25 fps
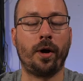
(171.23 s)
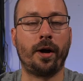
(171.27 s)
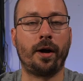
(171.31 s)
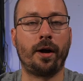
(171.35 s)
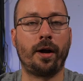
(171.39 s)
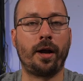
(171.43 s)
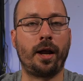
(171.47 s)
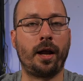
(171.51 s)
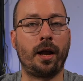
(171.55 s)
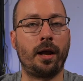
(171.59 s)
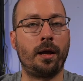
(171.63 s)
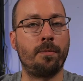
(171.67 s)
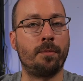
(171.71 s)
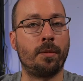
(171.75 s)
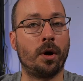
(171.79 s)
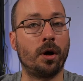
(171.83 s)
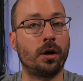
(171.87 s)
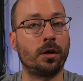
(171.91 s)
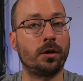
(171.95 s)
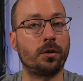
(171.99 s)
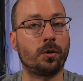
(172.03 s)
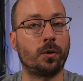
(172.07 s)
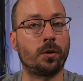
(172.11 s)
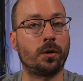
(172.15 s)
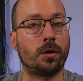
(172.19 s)
where a
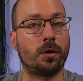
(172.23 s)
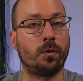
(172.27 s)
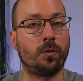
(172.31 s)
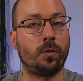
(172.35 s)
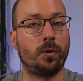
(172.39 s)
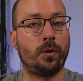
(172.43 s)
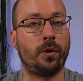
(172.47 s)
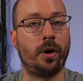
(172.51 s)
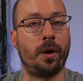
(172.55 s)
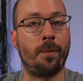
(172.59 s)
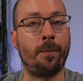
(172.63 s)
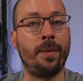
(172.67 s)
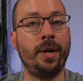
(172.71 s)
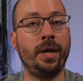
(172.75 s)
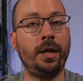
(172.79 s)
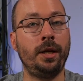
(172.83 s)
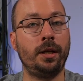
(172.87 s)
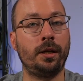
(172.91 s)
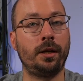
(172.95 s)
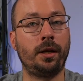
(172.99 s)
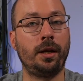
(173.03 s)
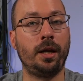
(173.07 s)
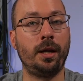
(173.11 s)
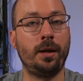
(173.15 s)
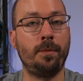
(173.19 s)
market order will
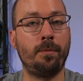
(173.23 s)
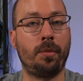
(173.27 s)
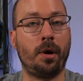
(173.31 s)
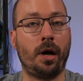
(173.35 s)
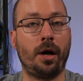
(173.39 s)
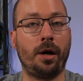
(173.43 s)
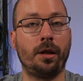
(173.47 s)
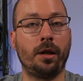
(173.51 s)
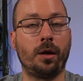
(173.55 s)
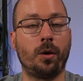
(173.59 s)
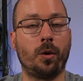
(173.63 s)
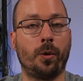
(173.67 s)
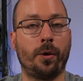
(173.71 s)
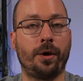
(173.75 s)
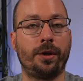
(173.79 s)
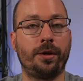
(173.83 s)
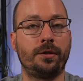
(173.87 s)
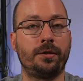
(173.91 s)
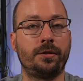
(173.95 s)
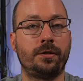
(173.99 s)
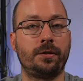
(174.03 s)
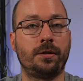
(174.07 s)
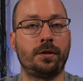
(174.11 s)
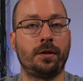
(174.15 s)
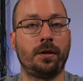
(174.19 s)
immediately buy the
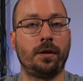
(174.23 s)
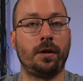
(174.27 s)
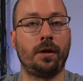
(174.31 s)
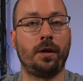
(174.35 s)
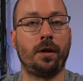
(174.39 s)
coins